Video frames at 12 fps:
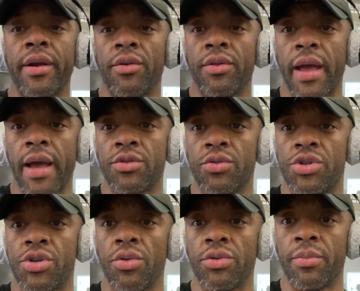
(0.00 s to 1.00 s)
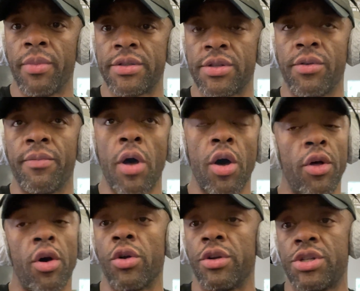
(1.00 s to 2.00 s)
on the actual shoulder muscle
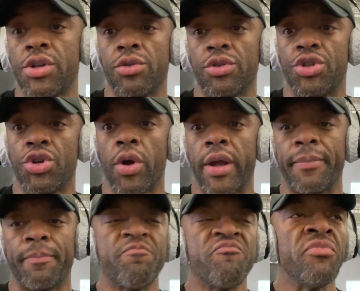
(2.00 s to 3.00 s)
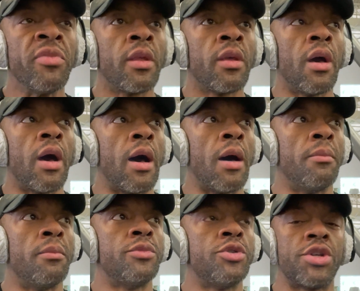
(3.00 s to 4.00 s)
or shoulder joint.
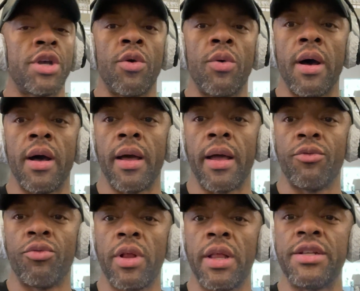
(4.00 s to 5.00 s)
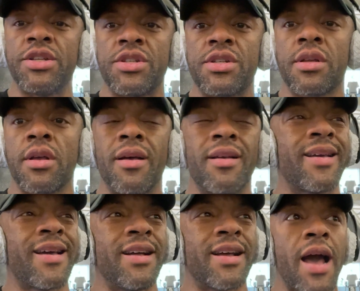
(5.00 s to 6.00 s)
And really just
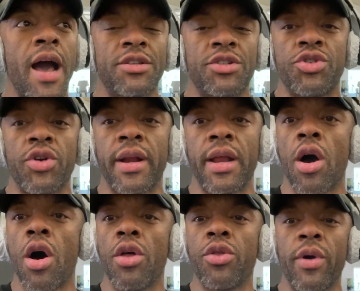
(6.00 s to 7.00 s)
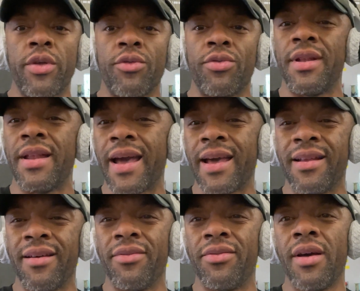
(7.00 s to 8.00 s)
concentrating all the way through the
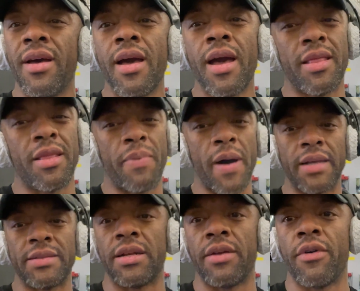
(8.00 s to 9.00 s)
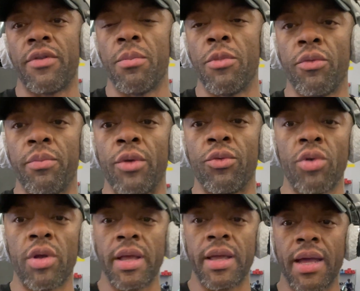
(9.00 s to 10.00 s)
negative and the positive of the movement,
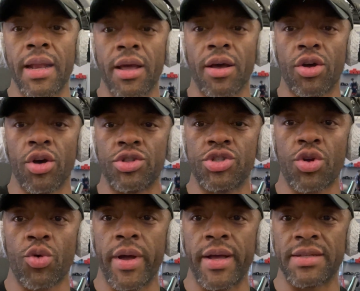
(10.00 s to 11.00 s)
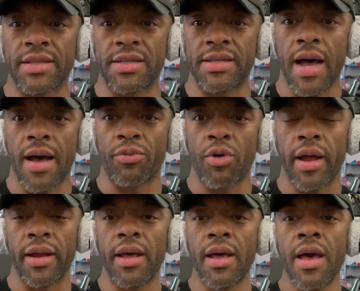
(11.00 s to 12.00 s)
really getting a good squeeze at the top,
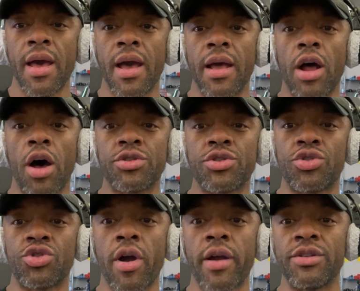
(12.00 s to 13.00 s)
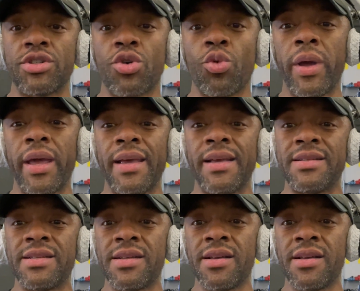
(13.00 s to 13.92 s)
right? And also trying to squeeze